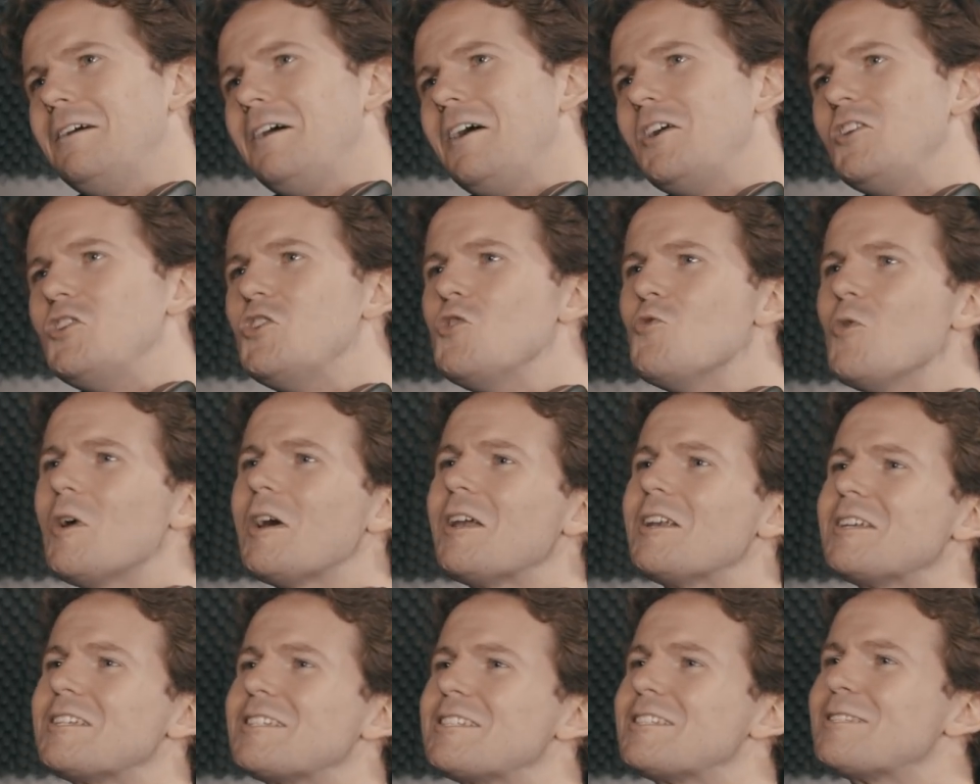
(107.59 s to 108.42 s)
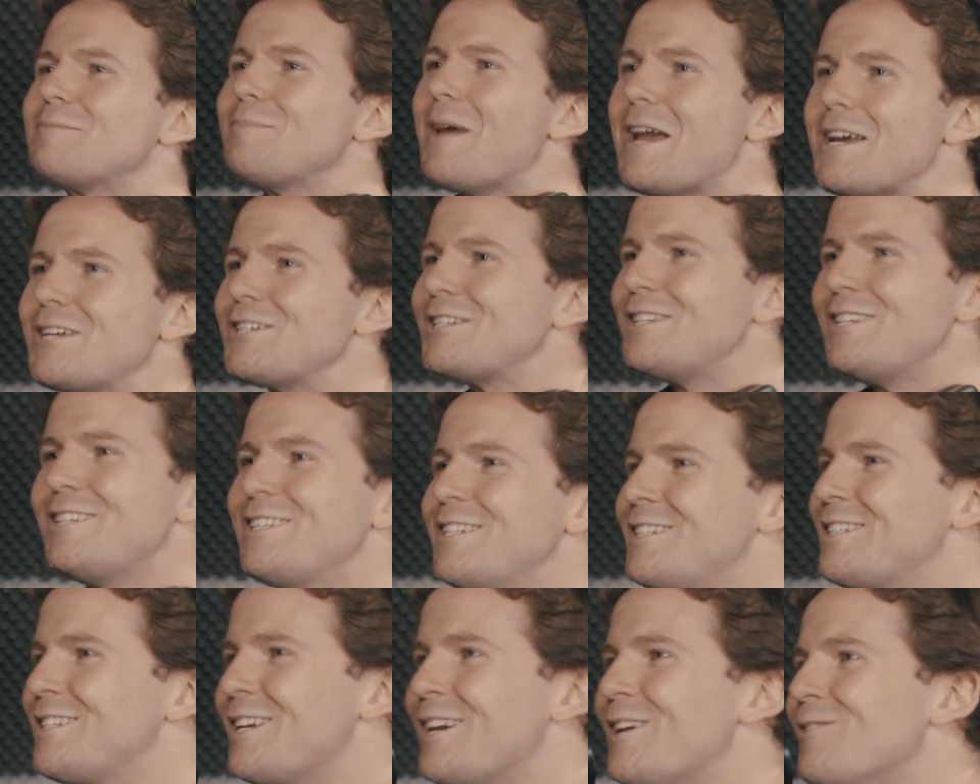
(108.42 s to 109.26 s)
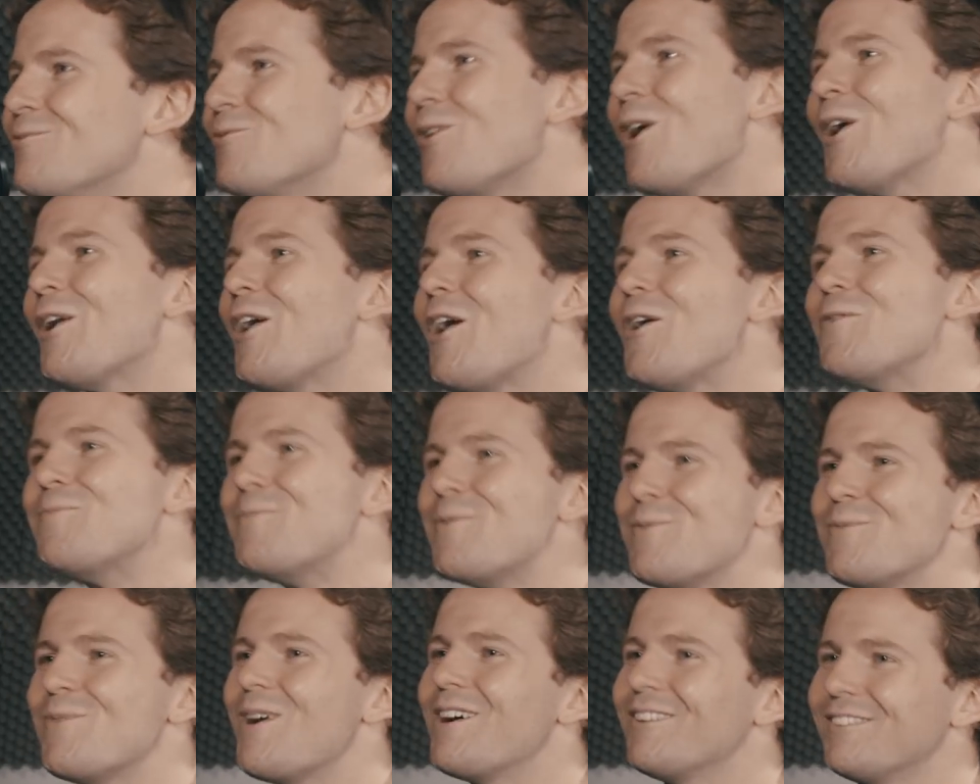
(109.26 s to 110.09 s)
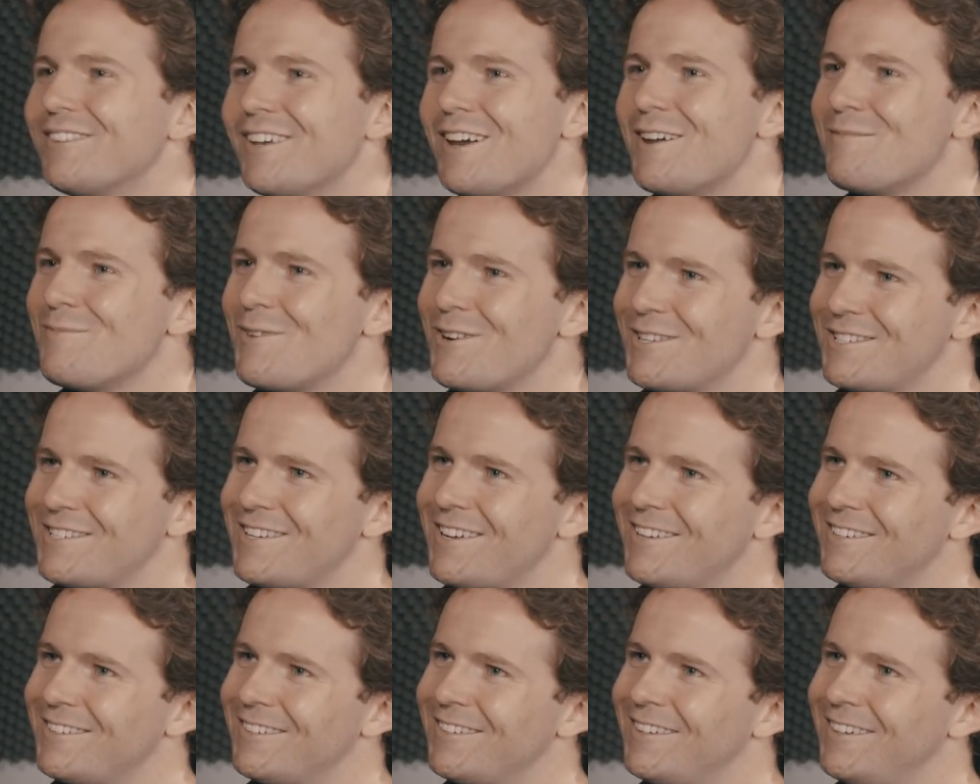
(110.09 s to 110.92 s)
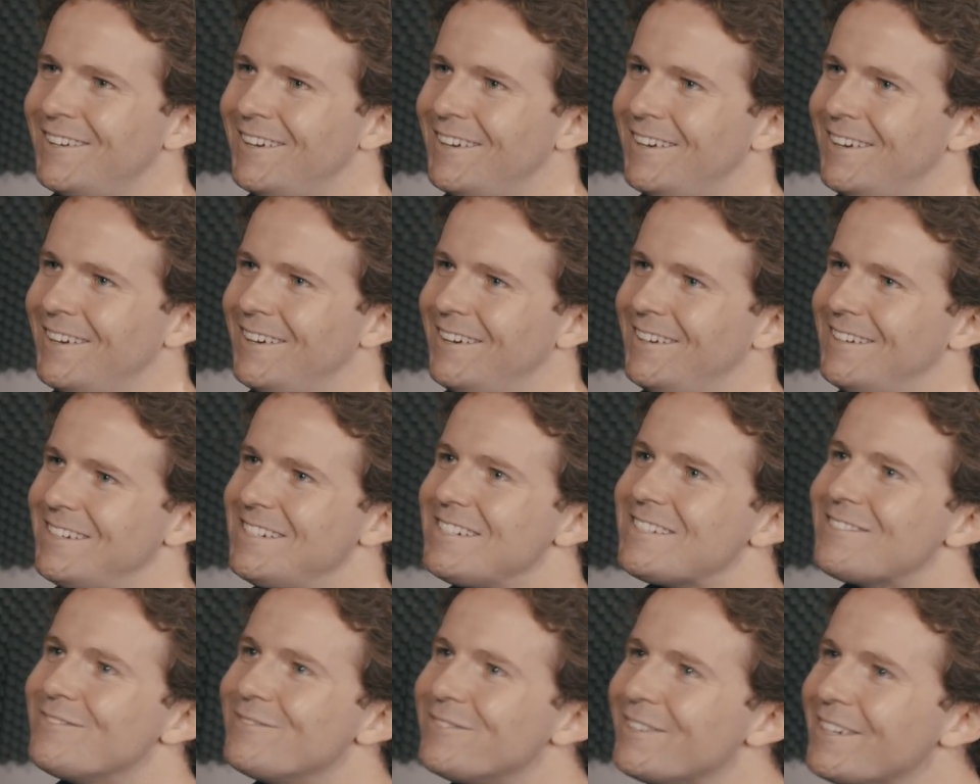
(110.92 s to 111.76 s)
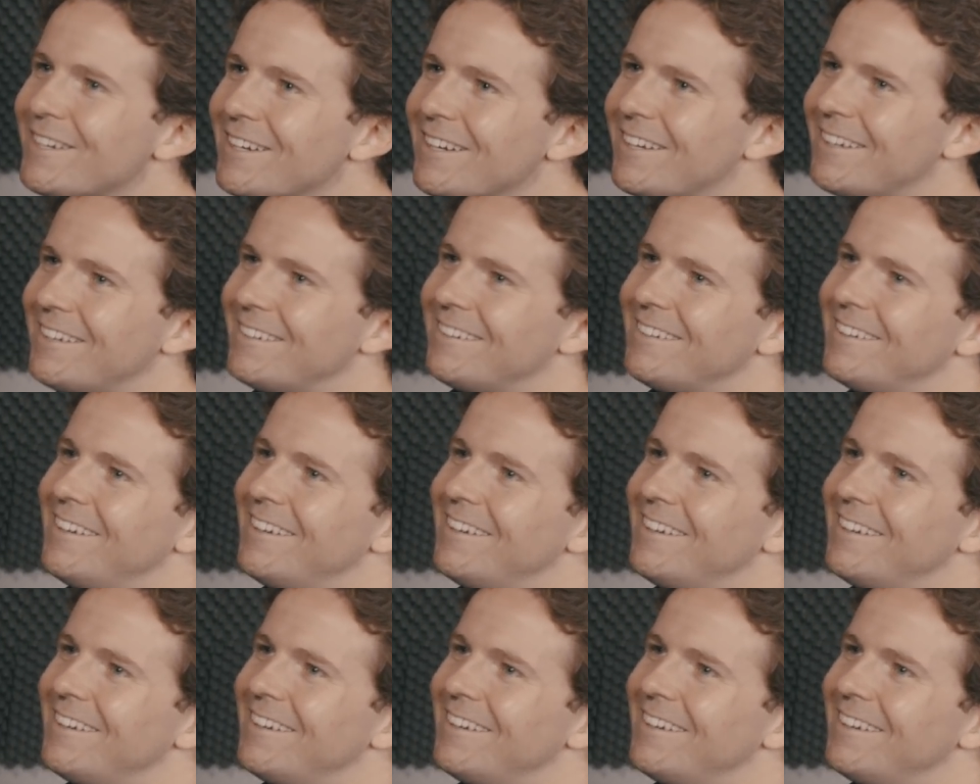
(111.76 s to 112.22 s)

And you are gonna smash this scene wide open one day, my son. I can feel it.